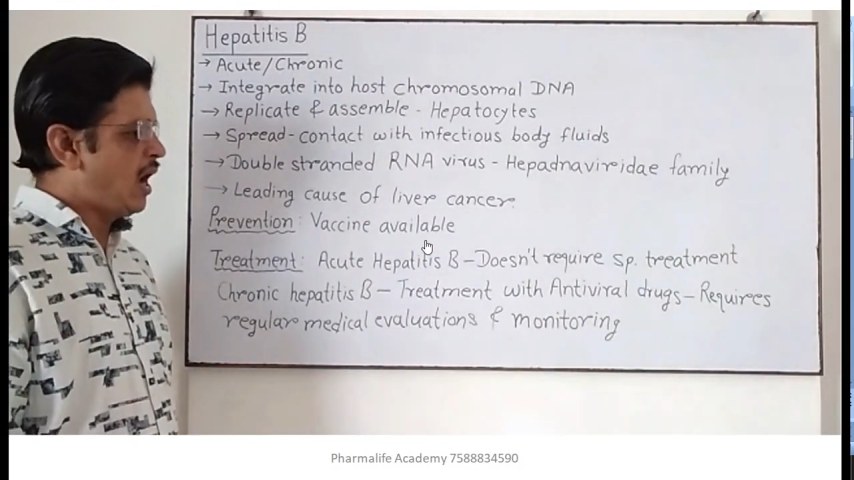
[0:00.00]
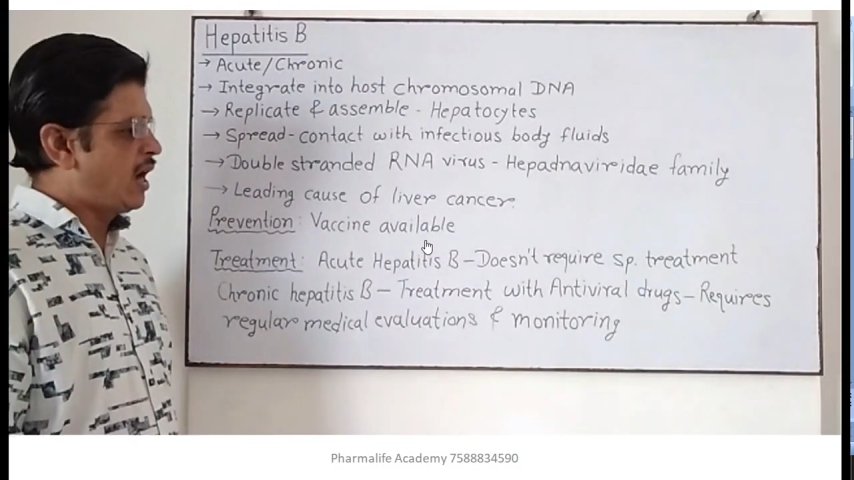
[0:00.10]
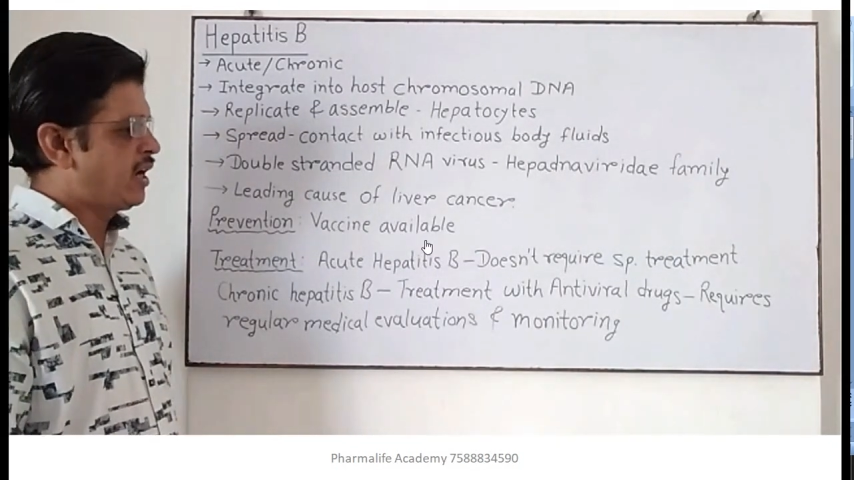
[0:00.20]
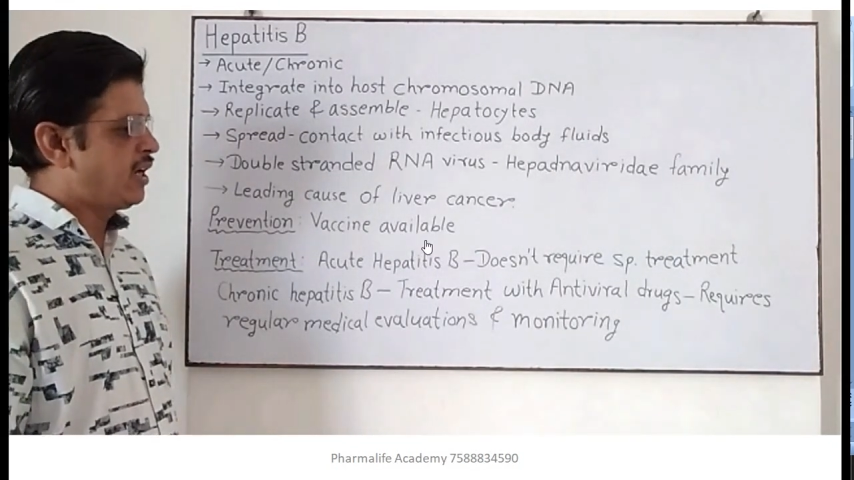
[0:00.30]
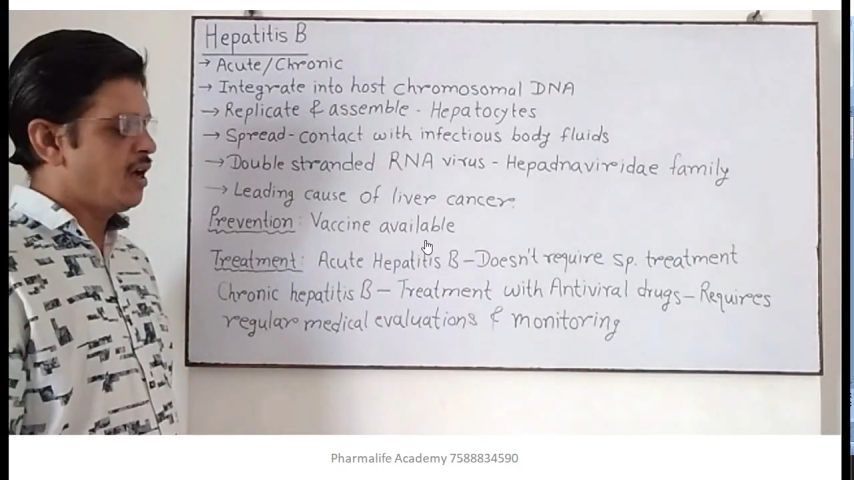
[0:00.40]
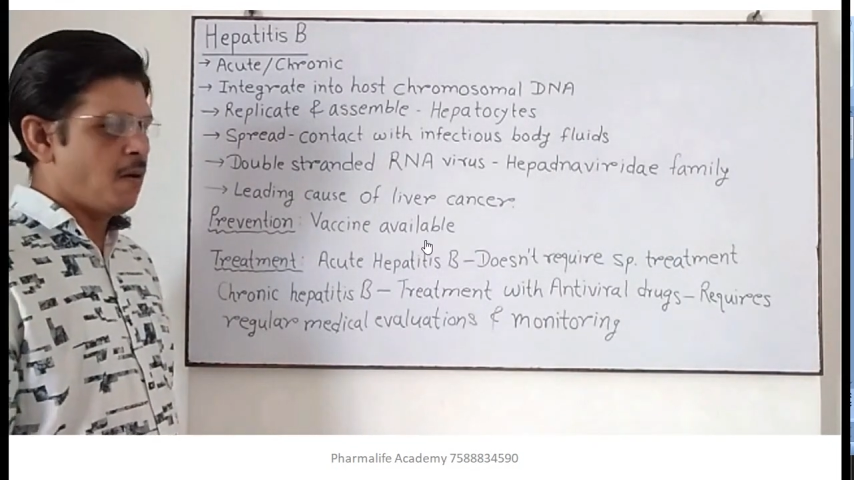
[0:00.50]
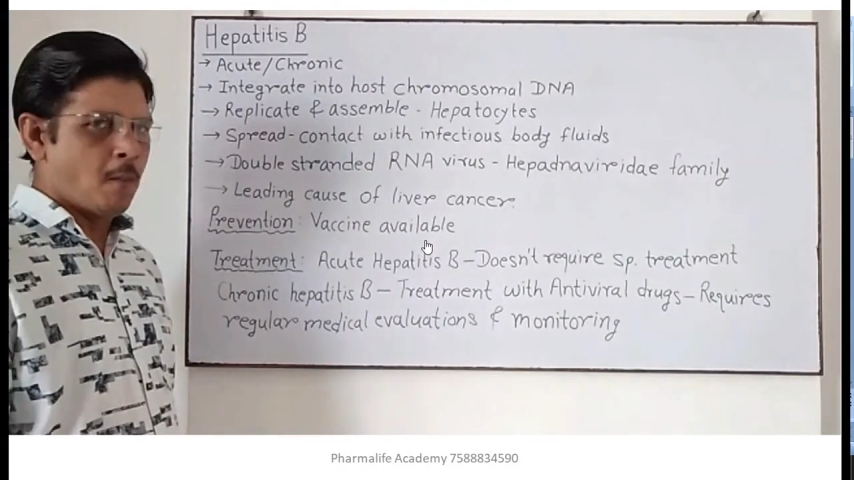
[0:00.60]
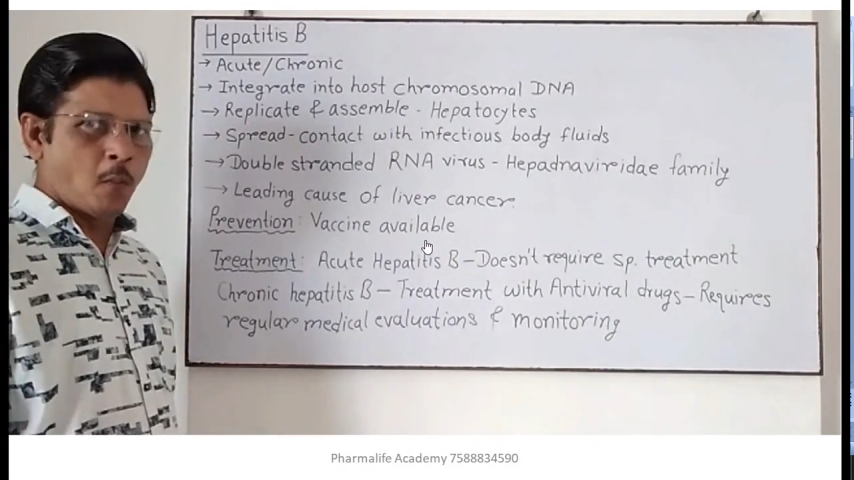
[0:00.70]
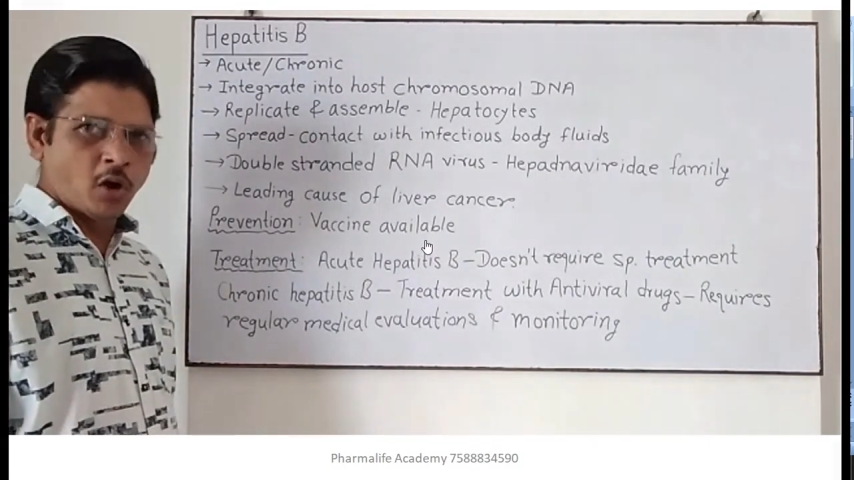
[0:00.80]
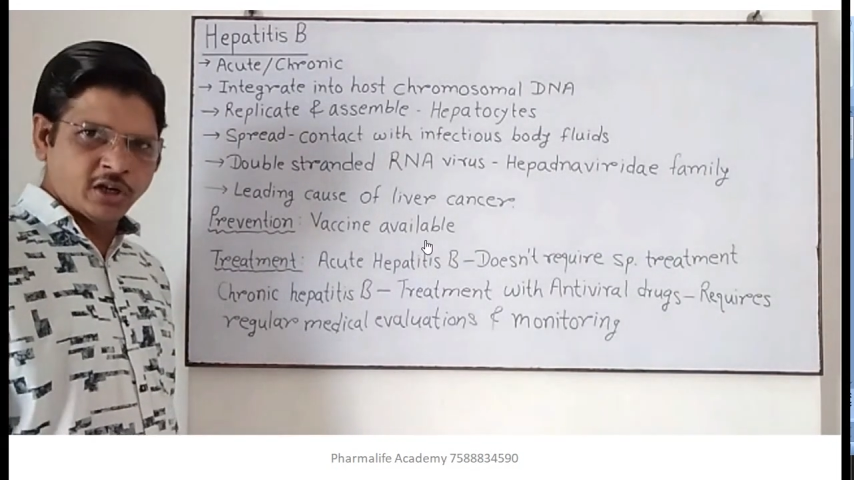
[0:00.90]

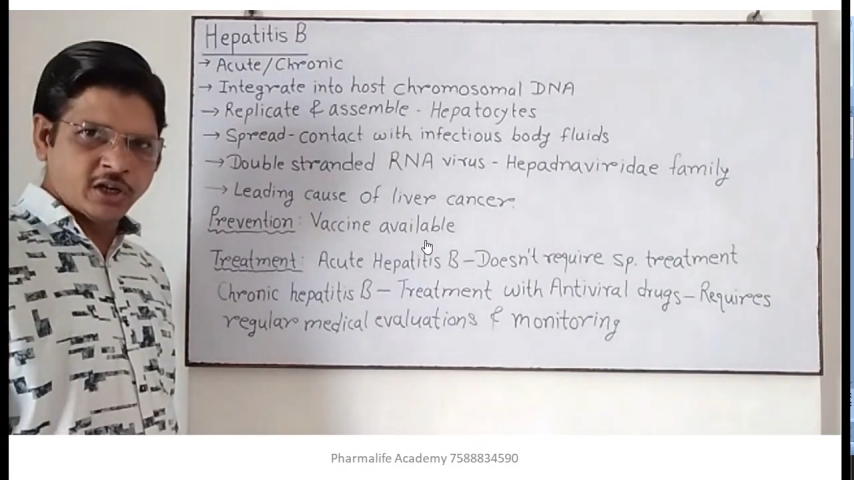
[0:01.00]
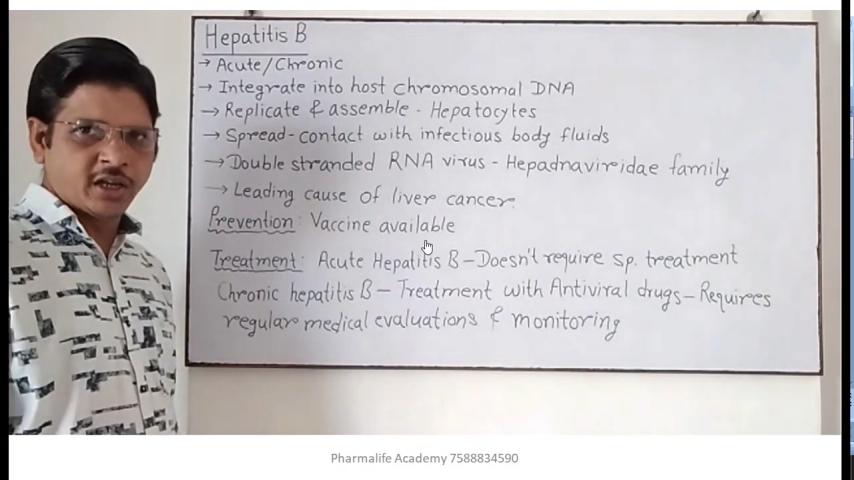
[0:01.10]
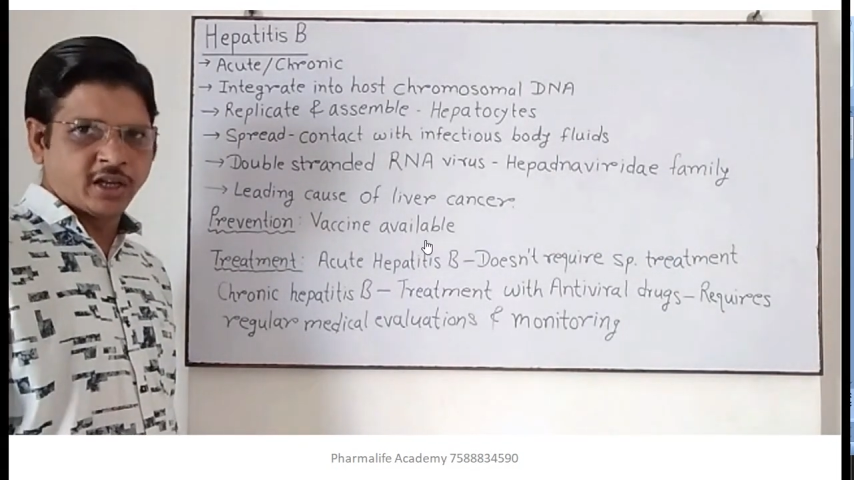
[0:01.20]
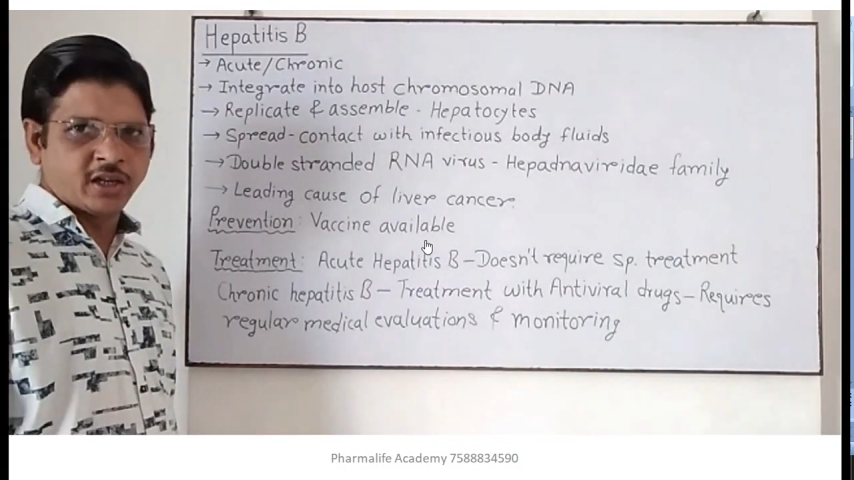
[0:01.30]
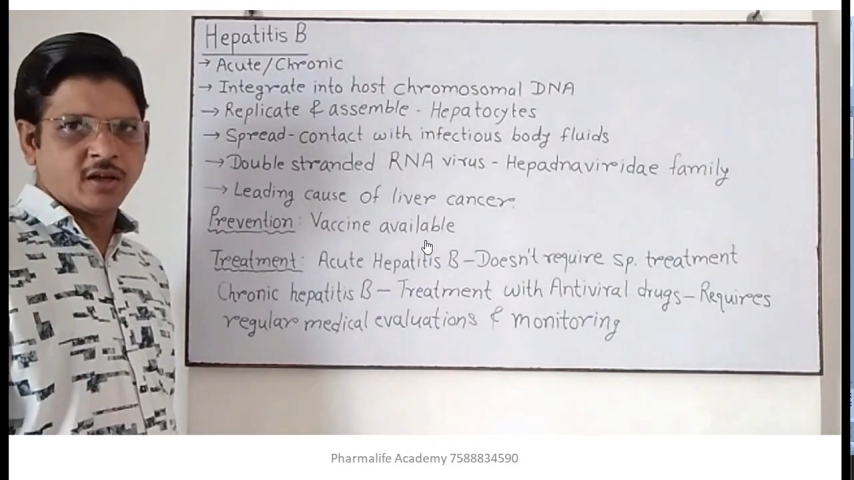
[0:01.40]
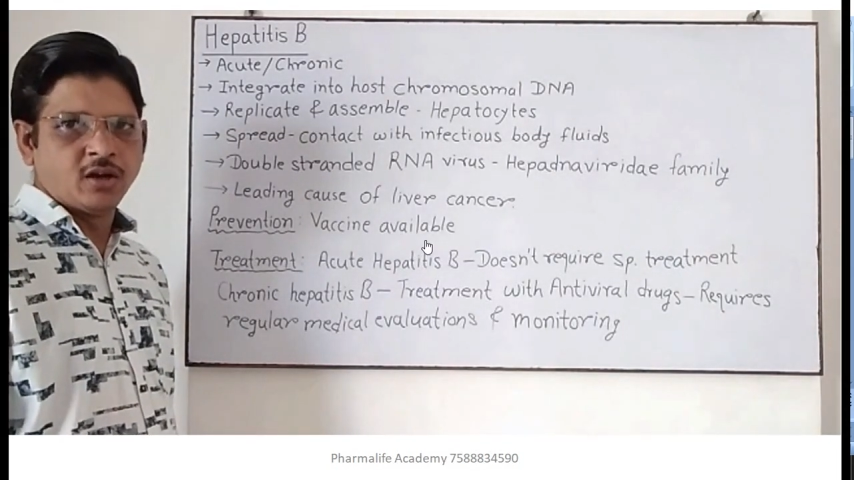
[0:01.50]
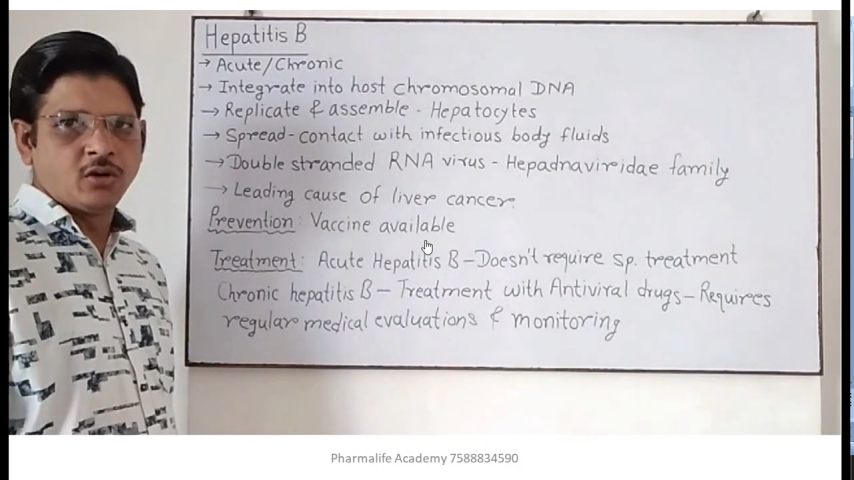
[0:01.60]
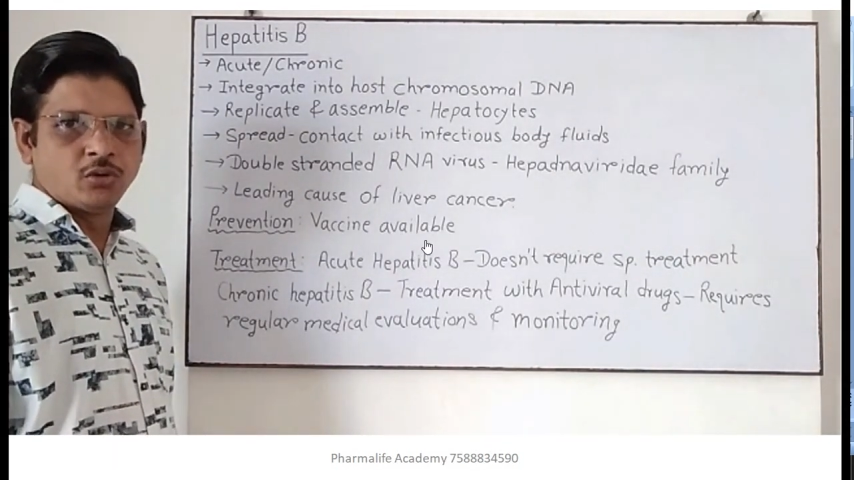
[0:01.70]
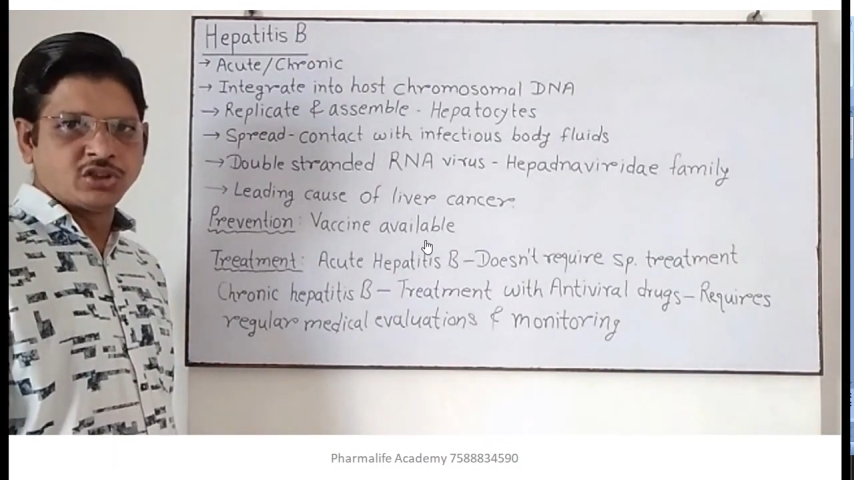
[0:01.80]
and monitoring